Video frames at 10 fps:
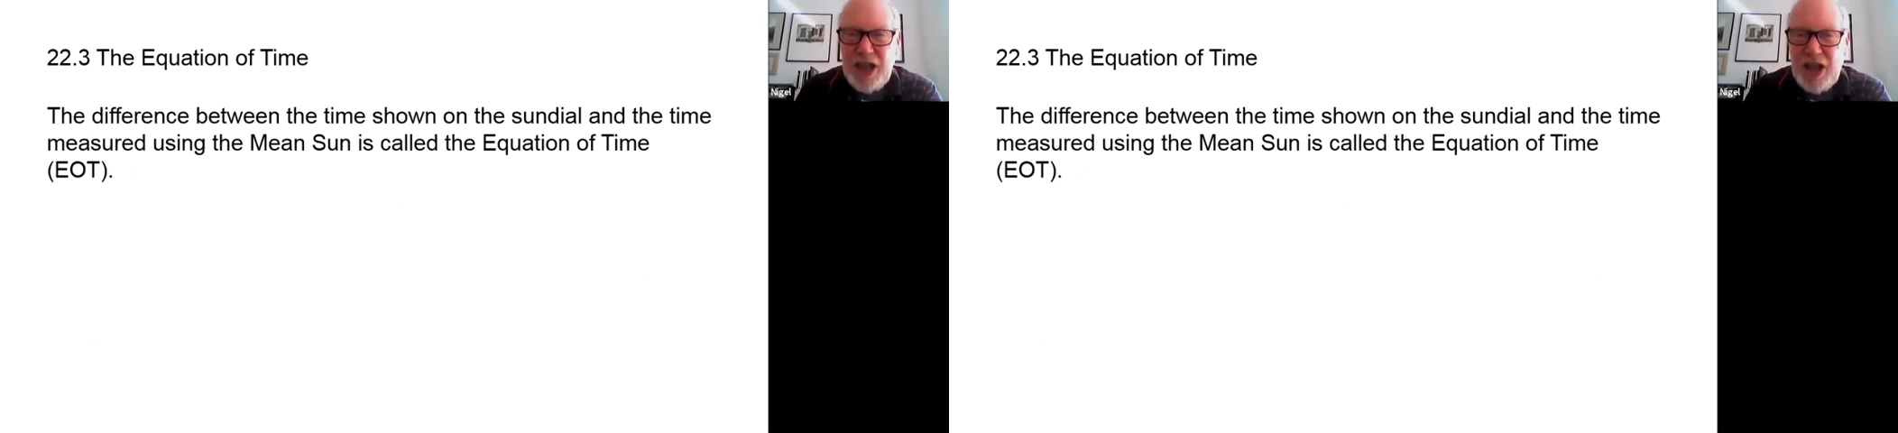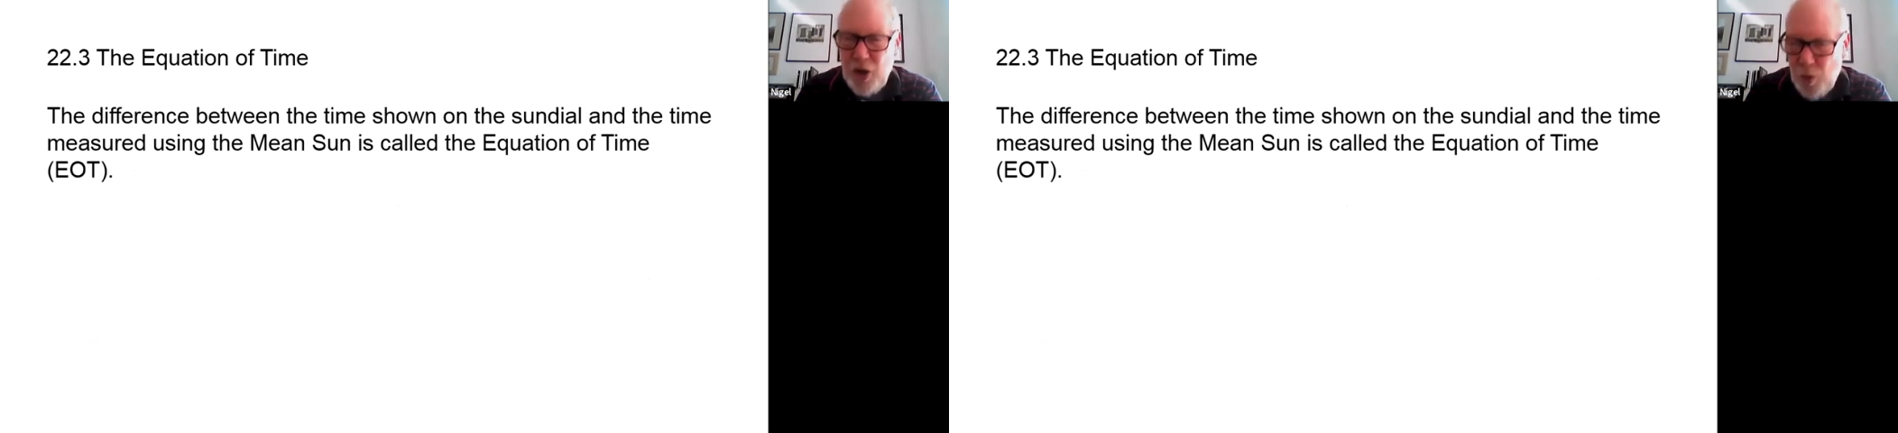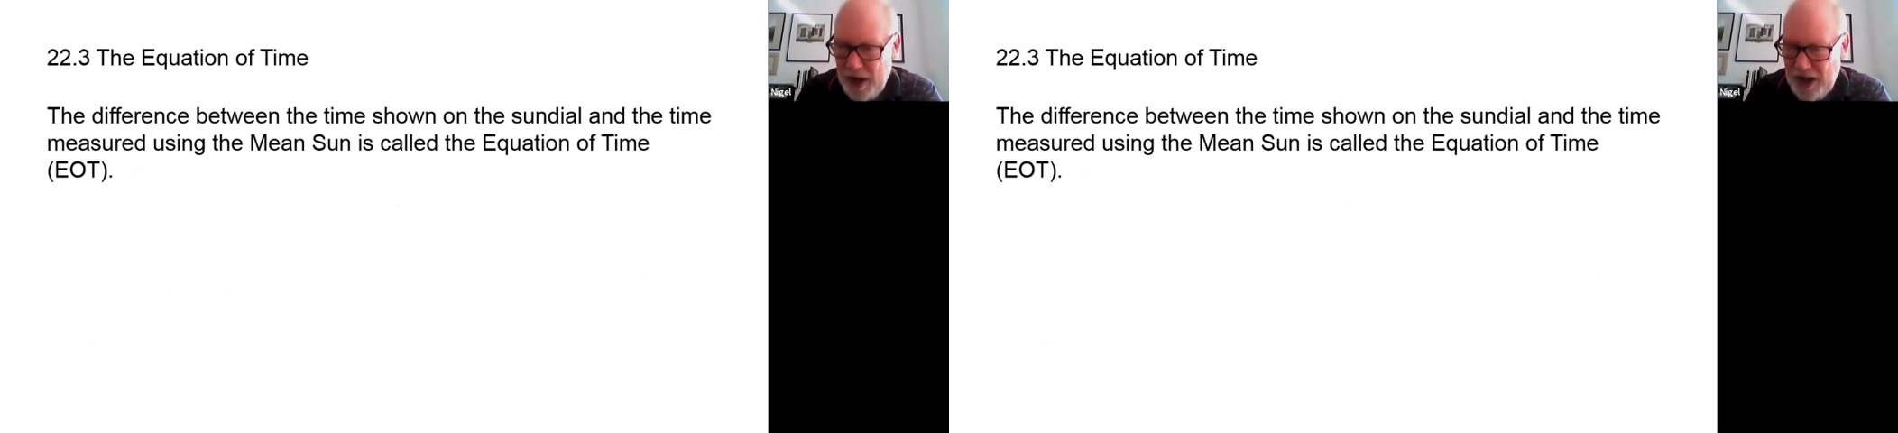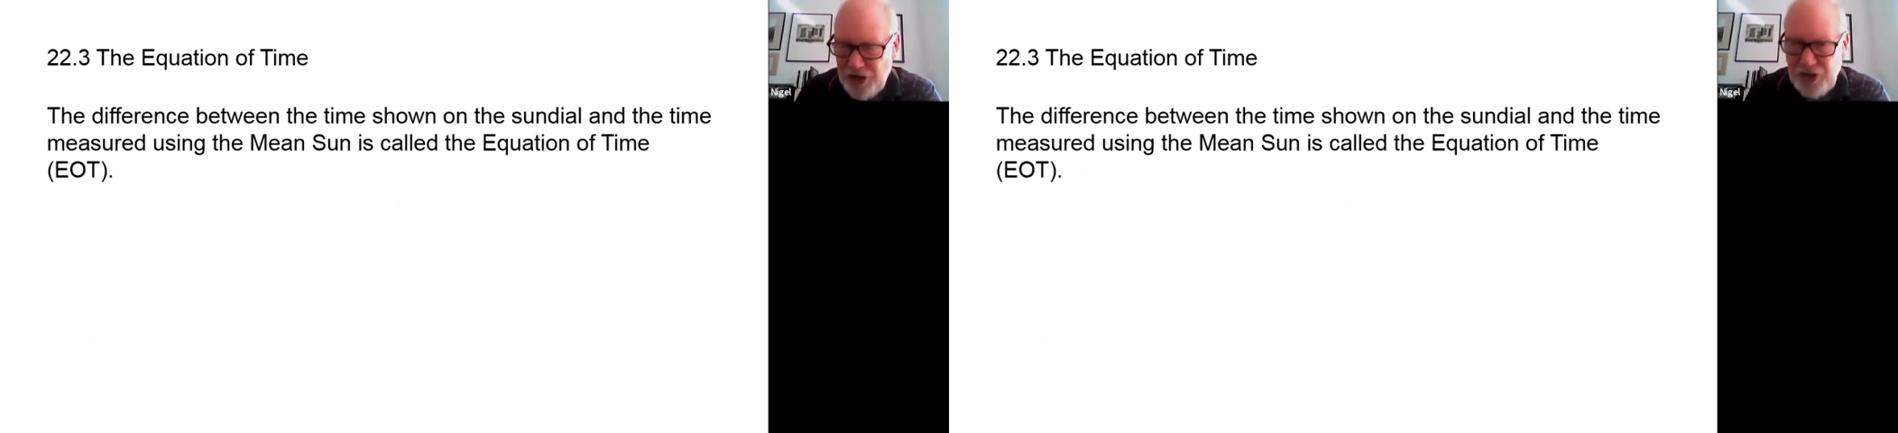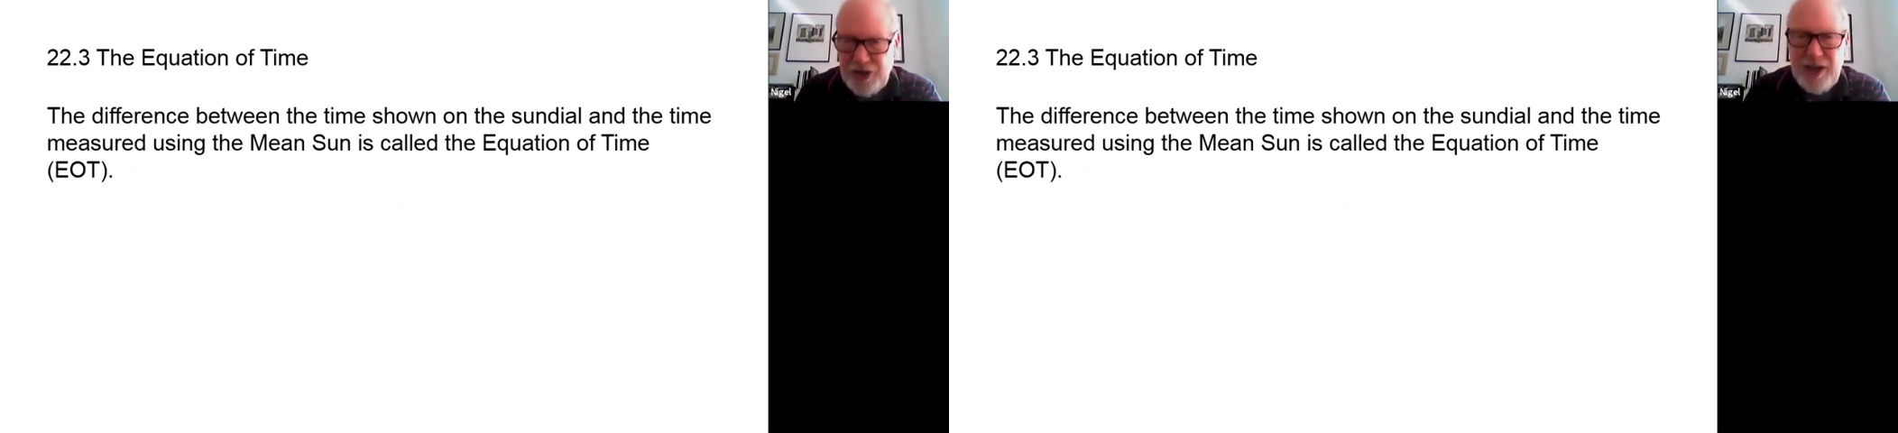
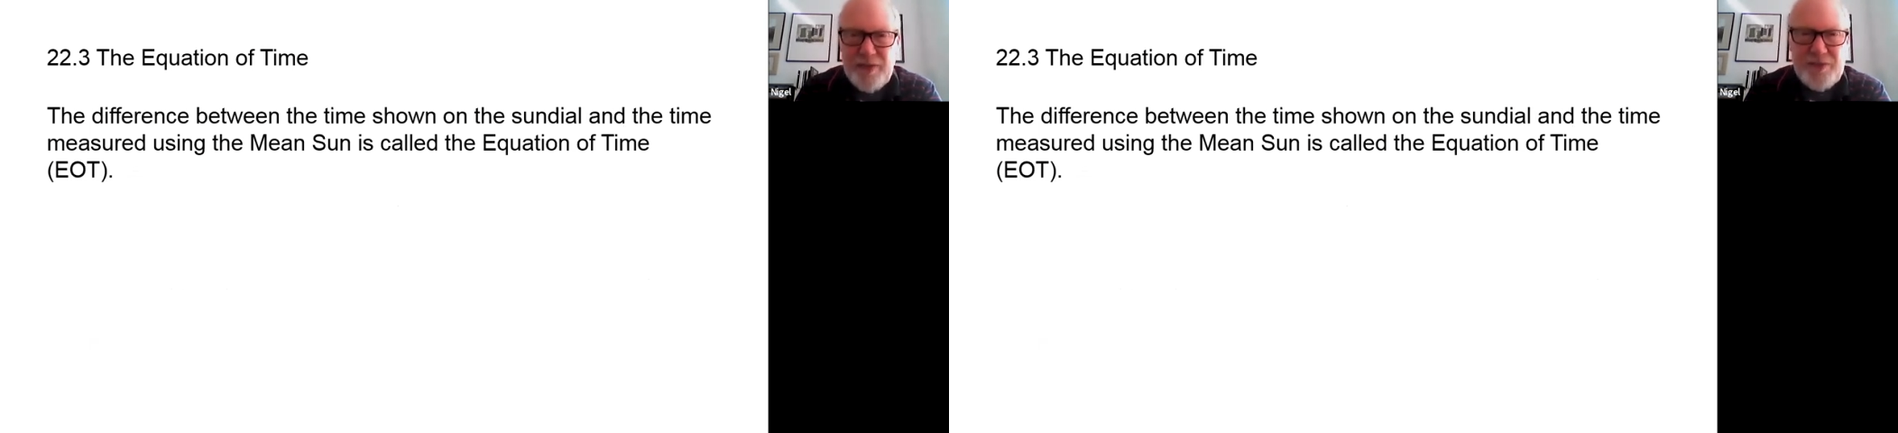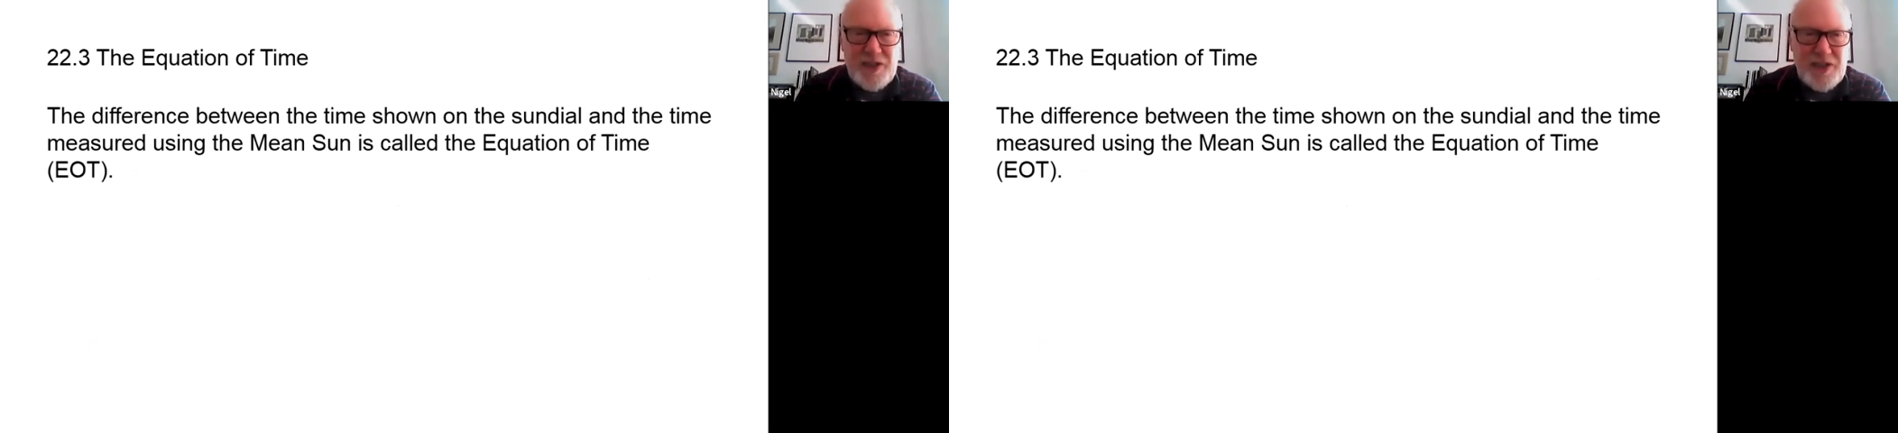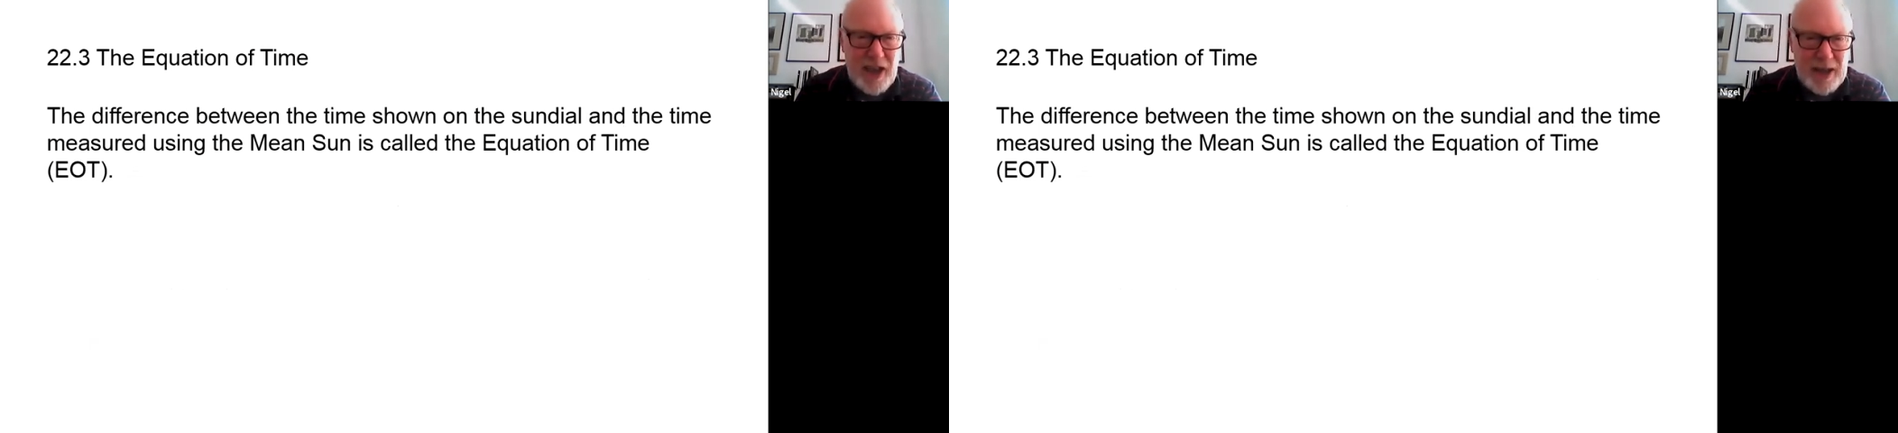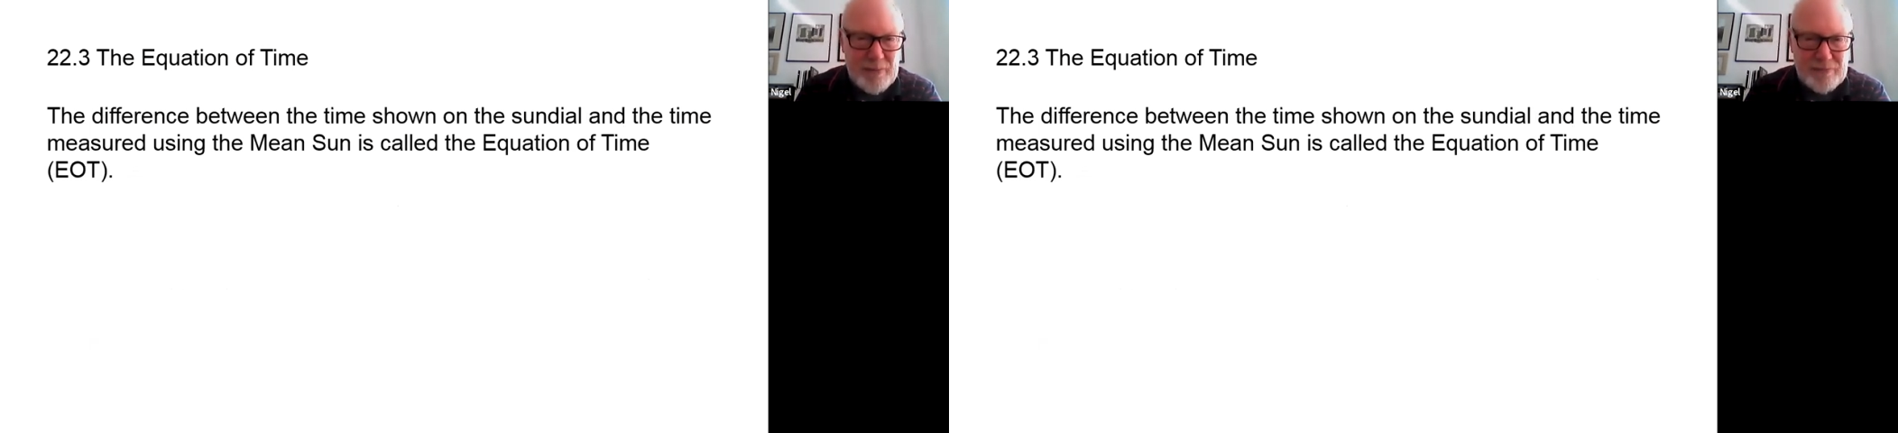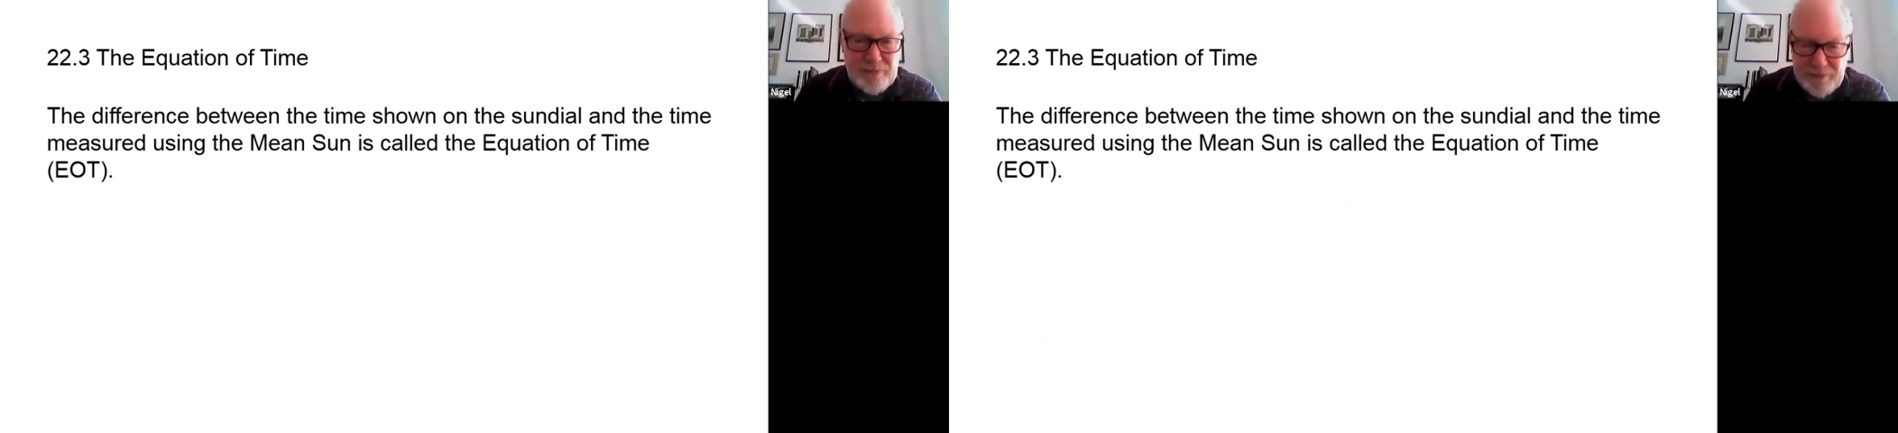equation of time.